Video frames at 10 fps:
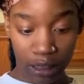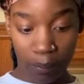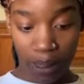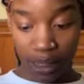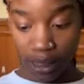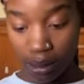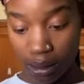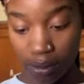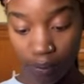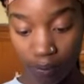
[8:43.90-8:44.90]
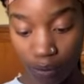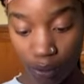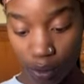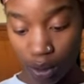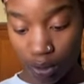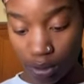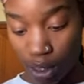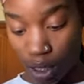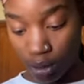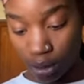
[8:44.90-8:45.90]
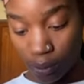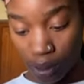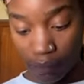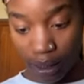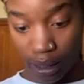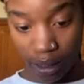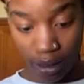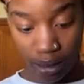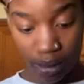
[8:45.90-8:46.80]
basically, we use all 12 eggs.